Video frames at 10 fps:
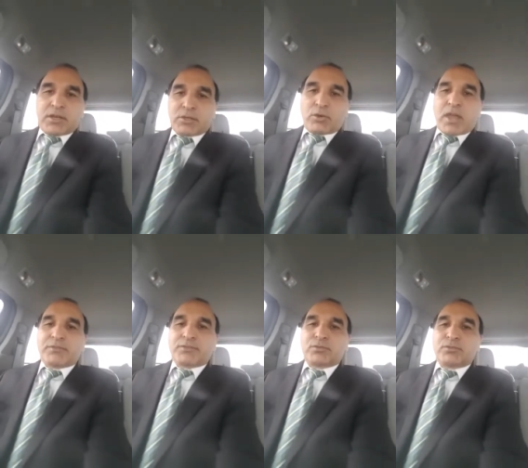You
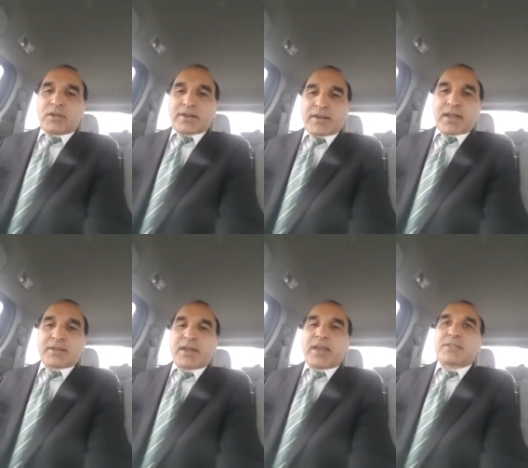have to
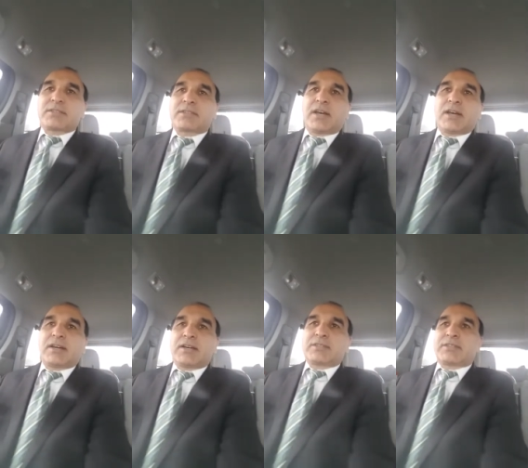recognize
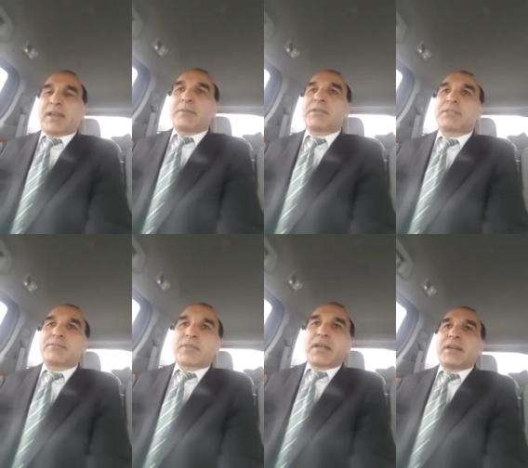syllabus.
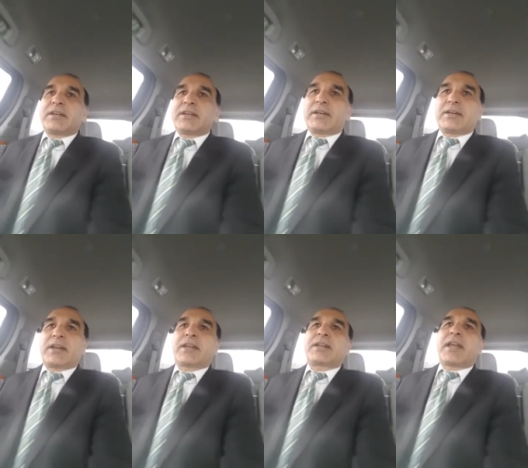
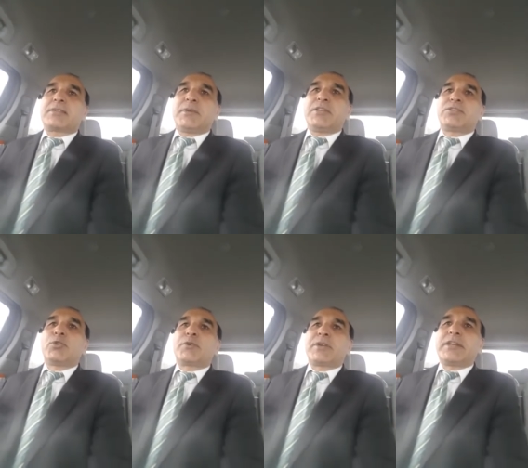Recognize means
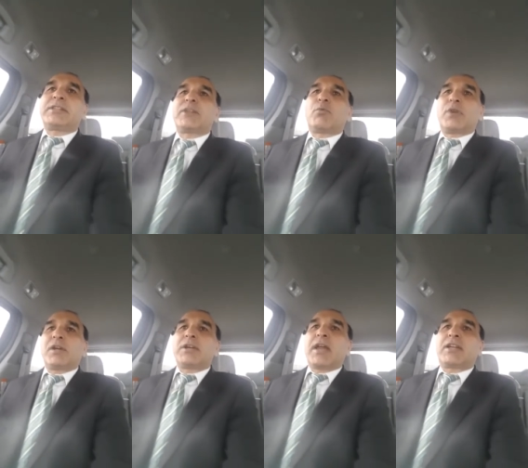you read the
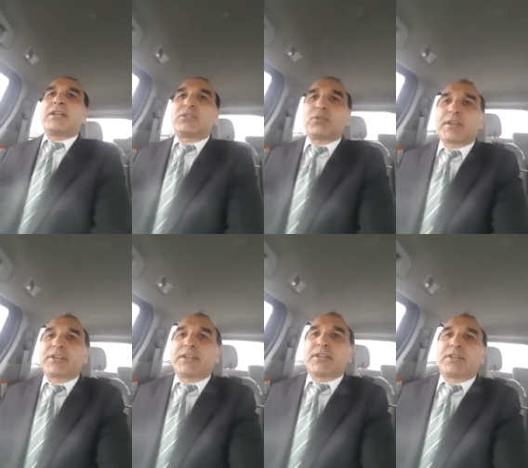word, at least you can
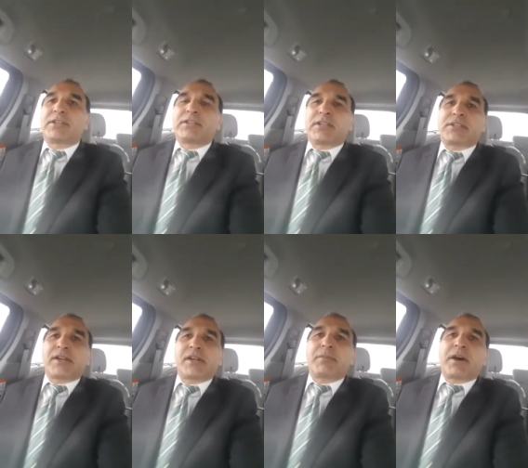read it, the
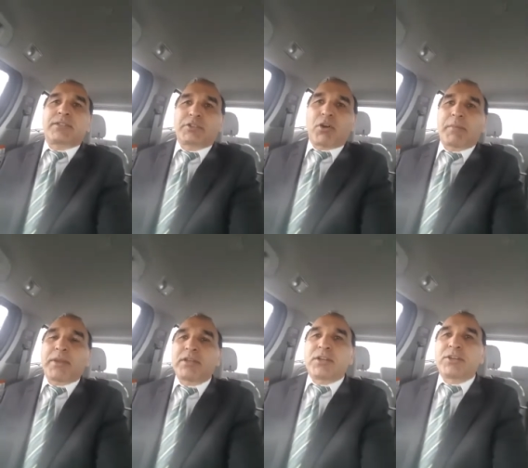term or the
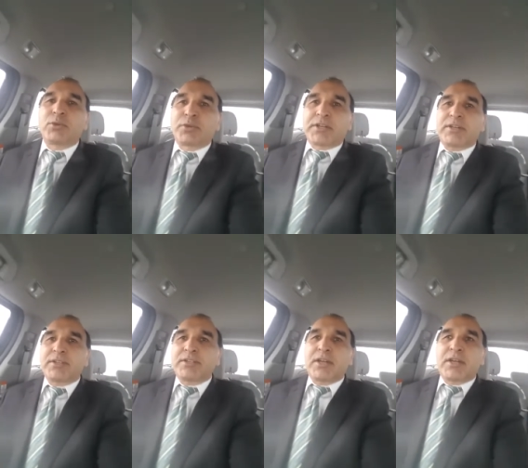topic, you read it.